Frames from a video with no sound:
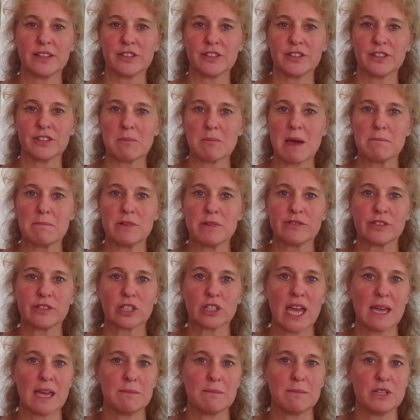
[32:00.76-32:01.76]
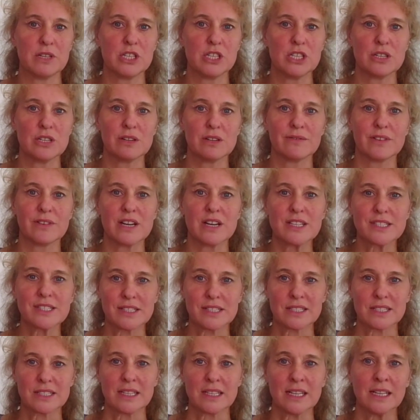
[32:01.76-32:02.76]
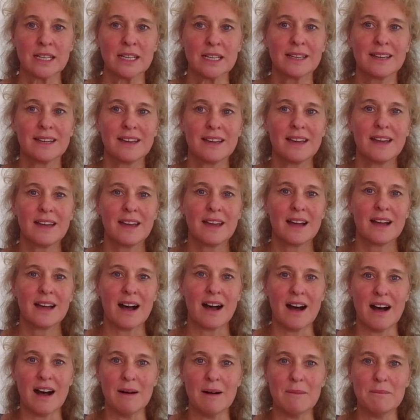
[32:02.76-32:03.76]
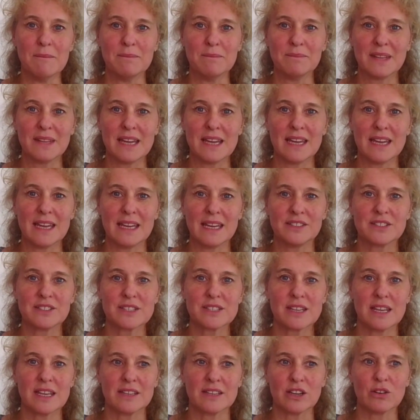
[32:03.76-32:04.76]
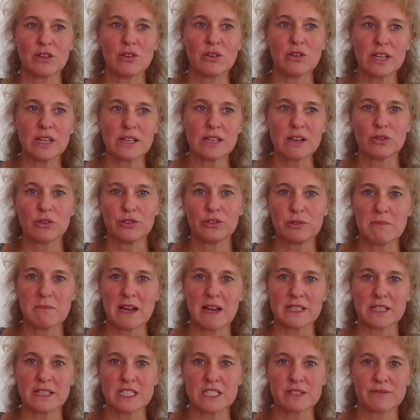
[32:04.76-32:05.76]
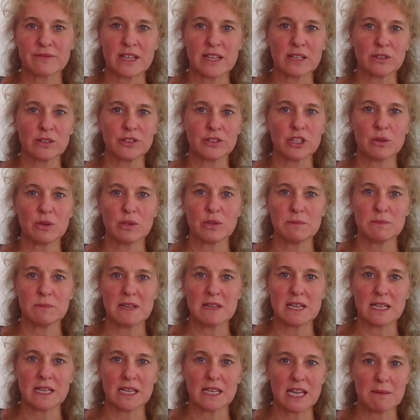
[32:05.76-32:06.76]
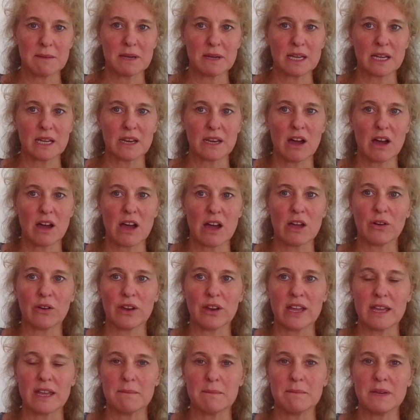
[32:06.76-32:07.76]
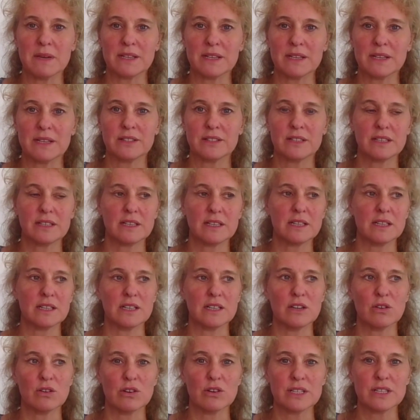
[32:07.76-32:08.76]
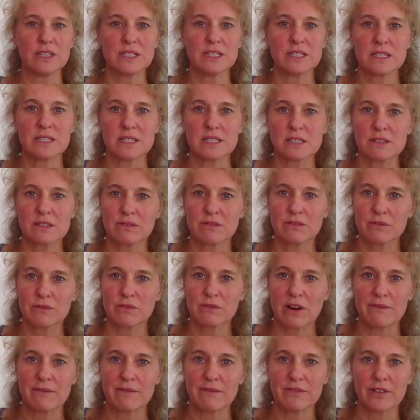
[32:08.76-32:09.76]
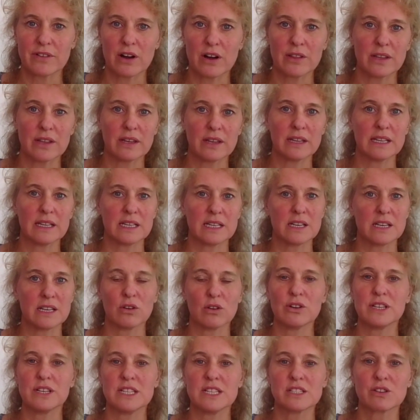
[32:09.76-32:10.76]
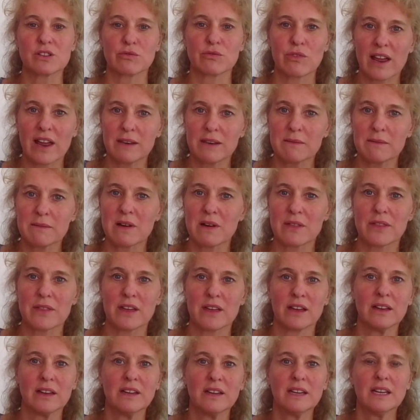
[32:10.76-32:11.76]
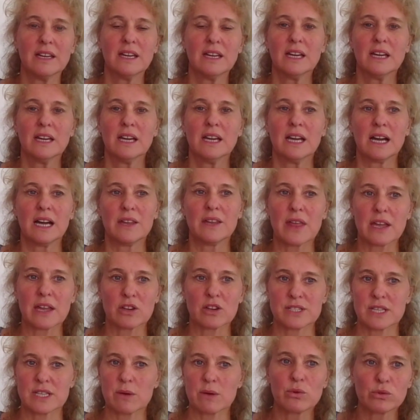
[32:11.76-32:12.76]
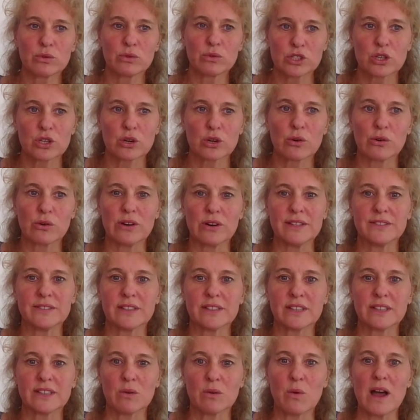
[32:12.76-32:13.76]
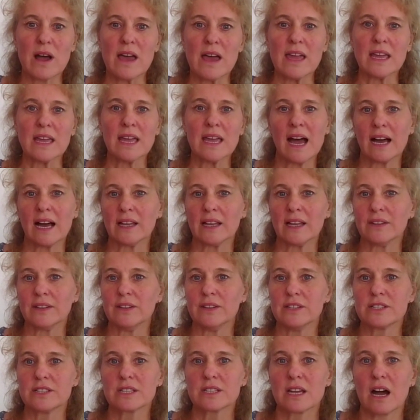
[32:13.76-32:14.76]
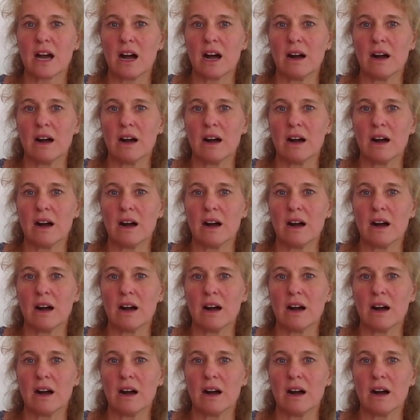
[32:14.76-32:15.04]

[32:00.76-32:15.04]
as a member for Cambridge University. It annoyed Lord Mansfield, who had been keeping an eye on him. It annoyed his grandfather, it annoyed his grandmother, because they were all Tories in a way. And